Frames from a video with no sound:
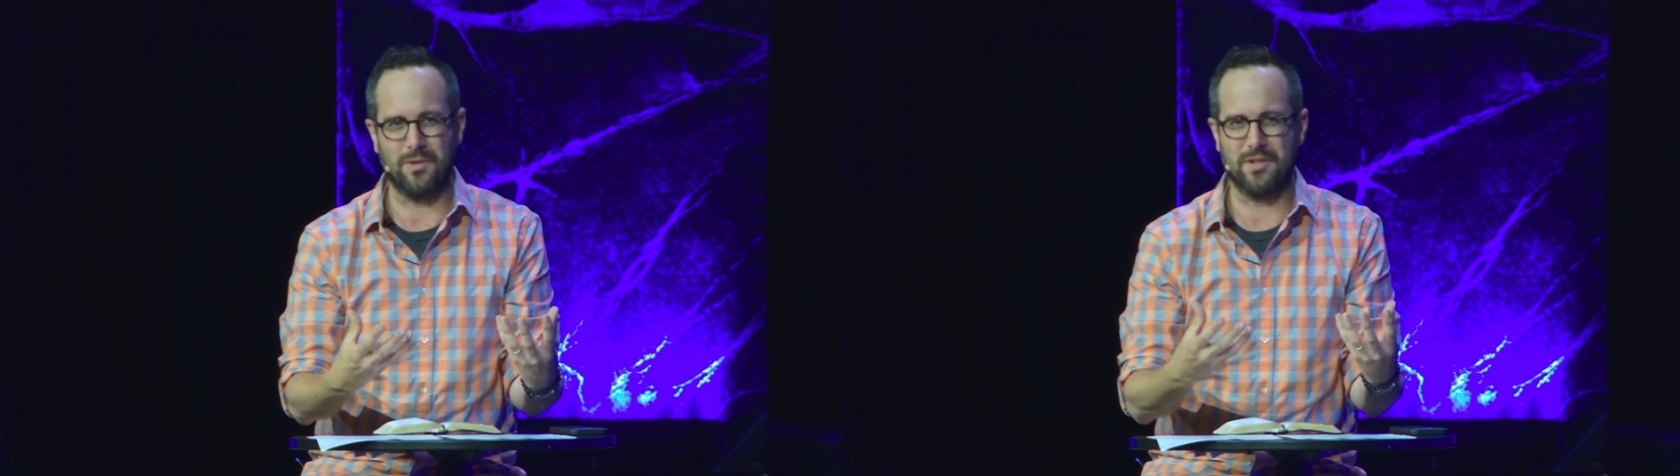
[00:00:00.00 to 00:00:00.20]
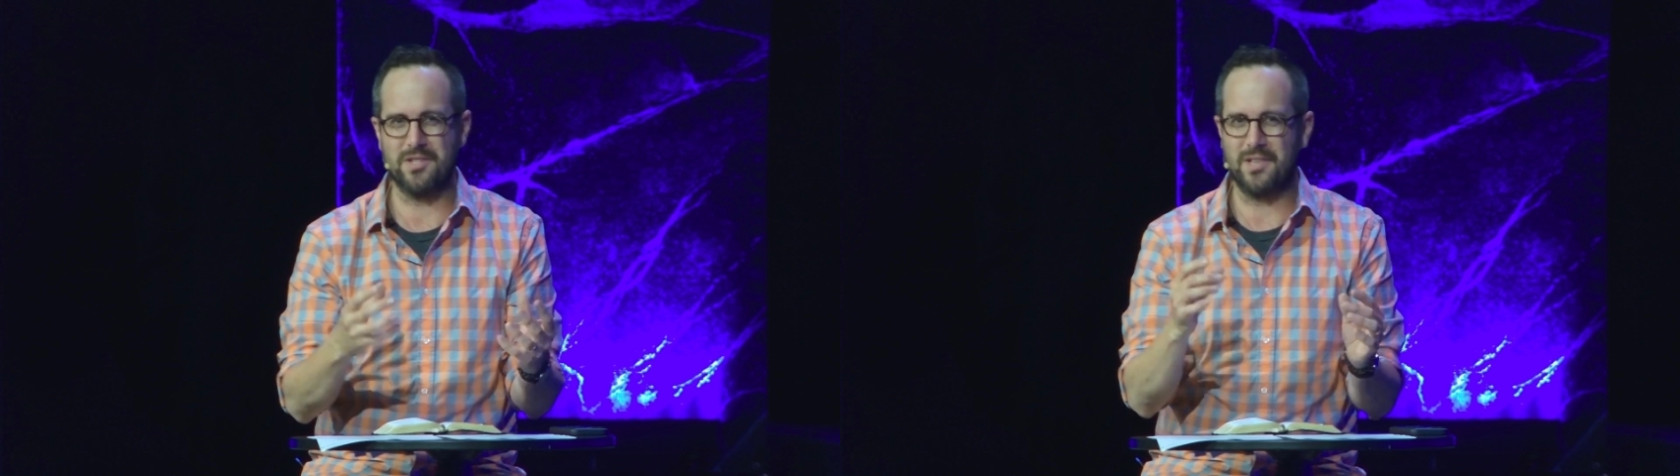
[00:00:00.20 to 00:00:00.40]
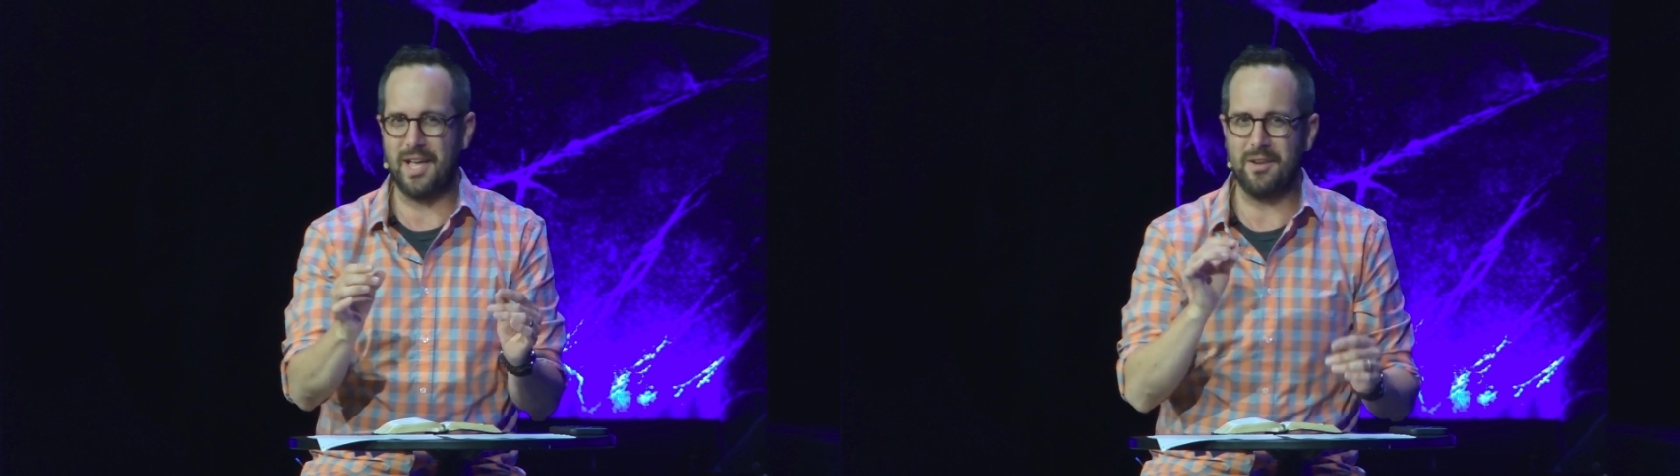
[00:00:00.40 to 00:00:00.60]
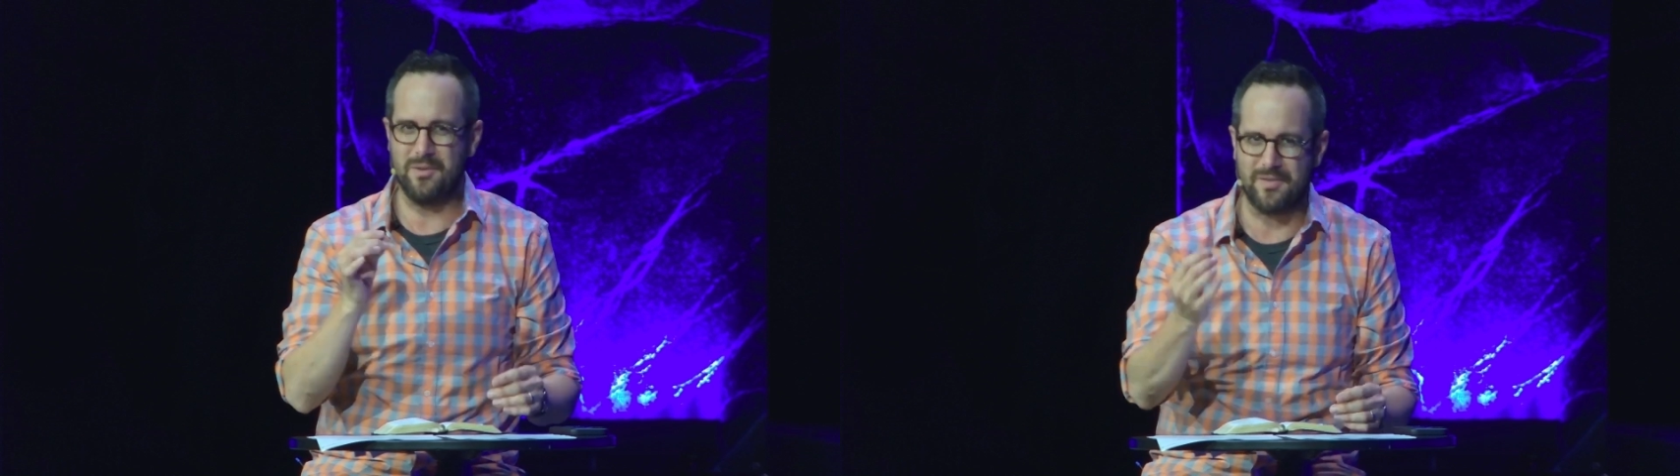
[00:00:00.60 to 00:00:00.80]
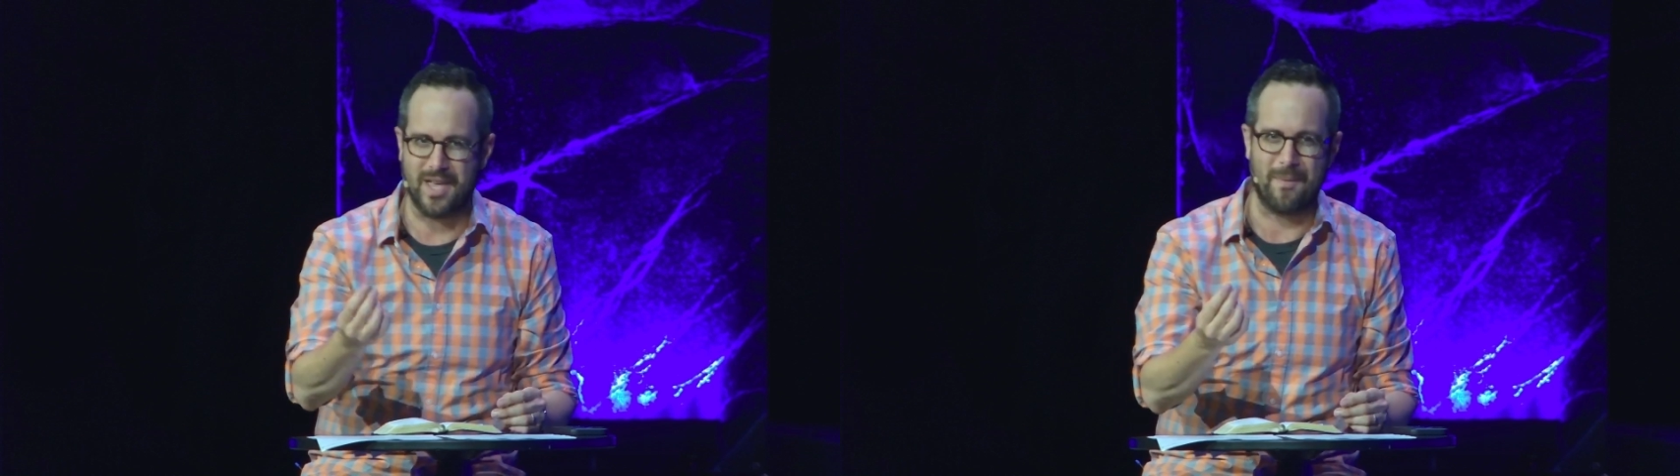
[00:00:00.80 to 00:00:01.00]
There's a lot
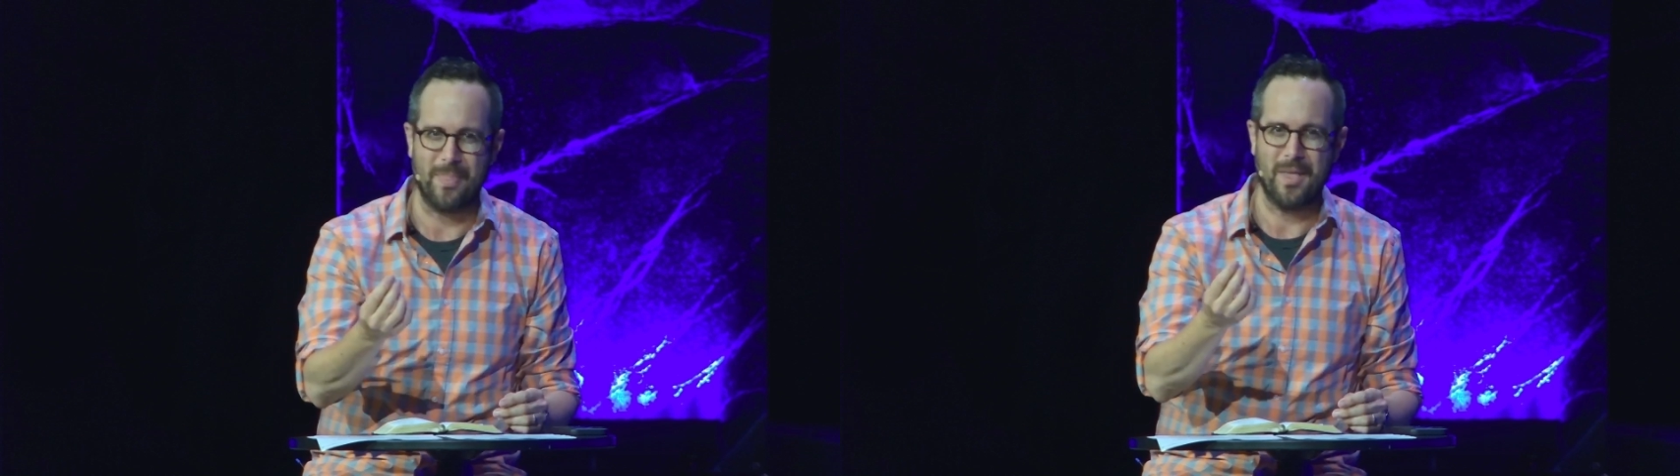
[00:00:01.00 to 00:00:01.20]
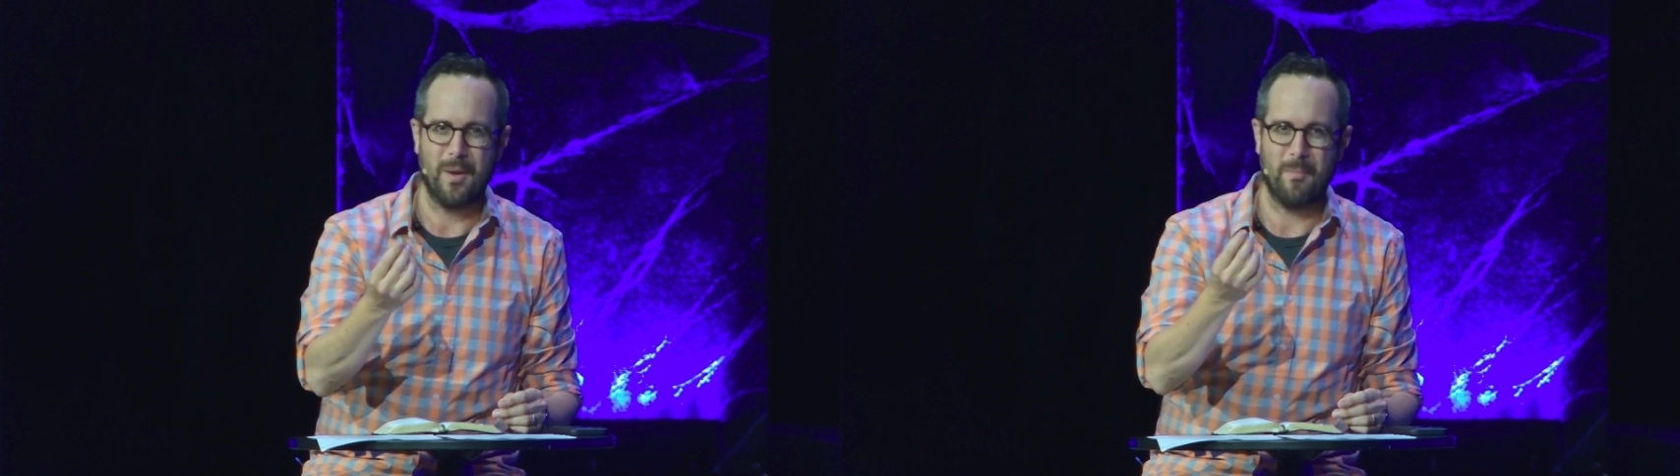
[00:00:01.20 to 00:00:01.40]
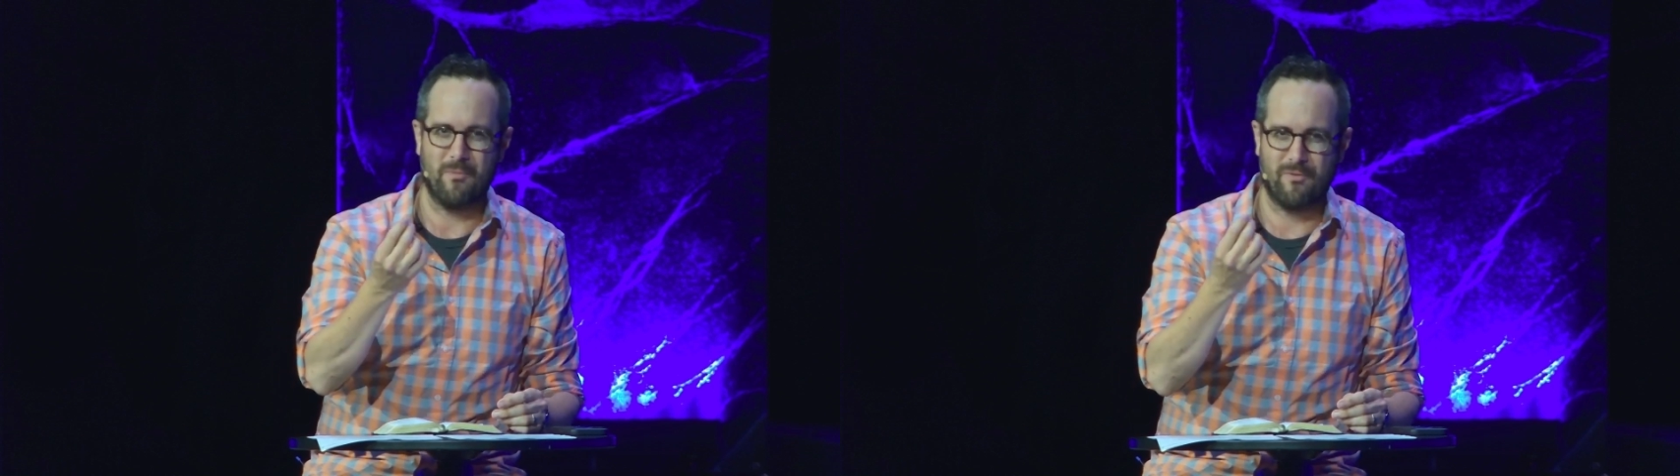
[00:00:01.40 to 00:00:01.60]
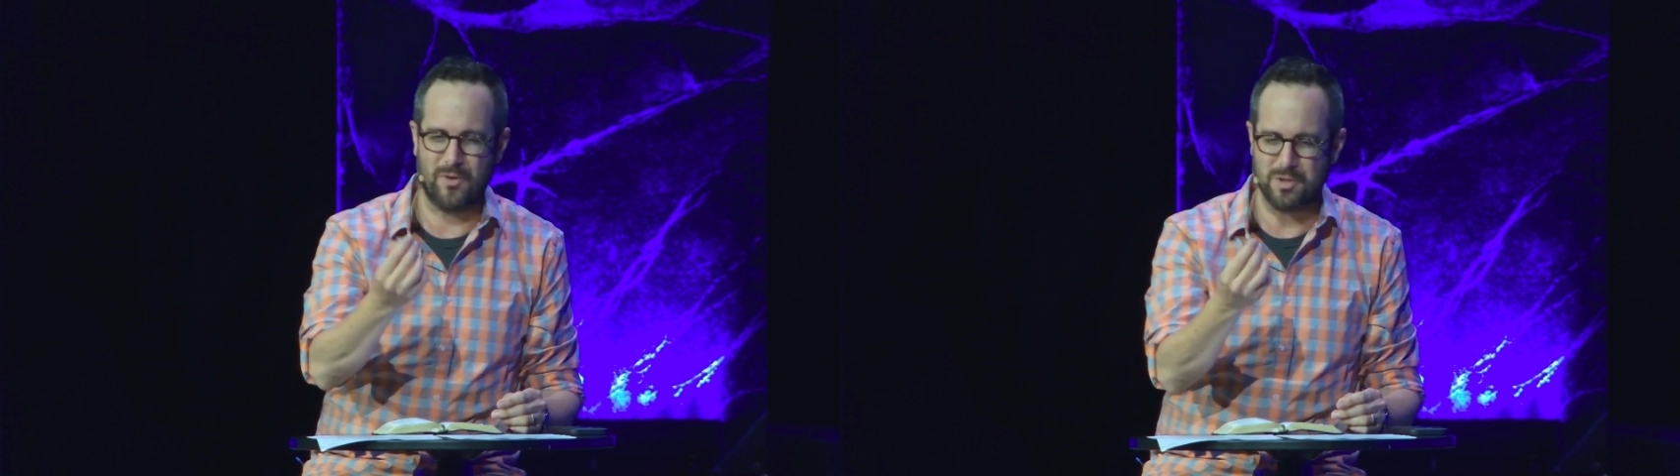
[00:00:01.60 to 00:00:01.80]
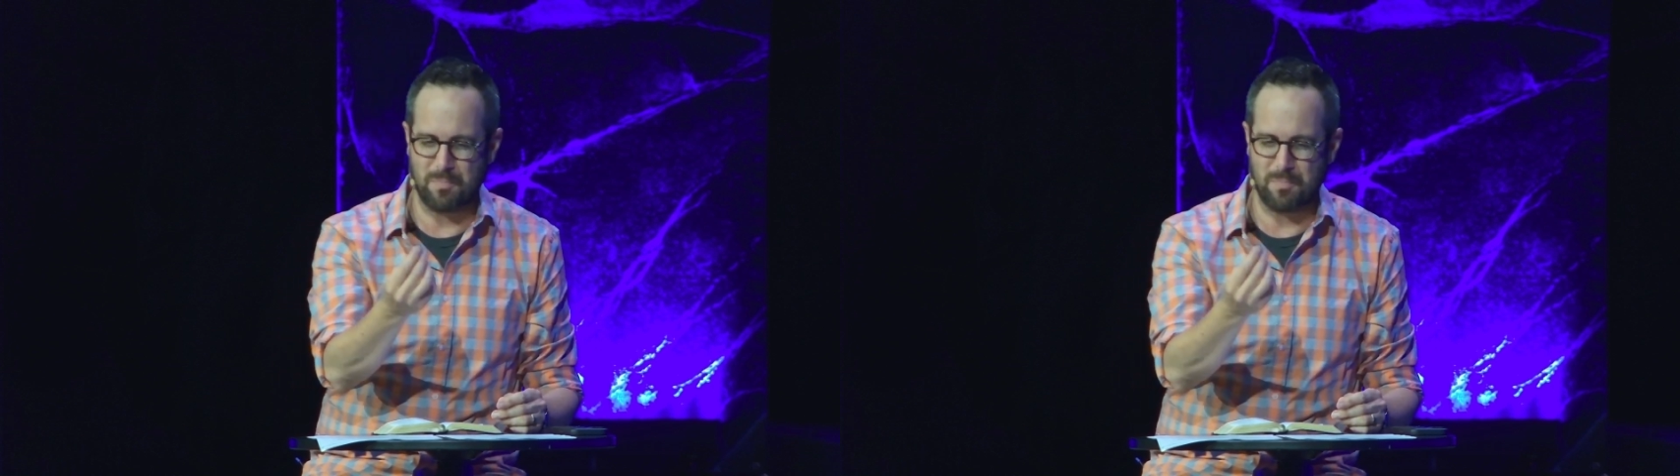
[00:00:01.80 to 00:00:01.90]
of like first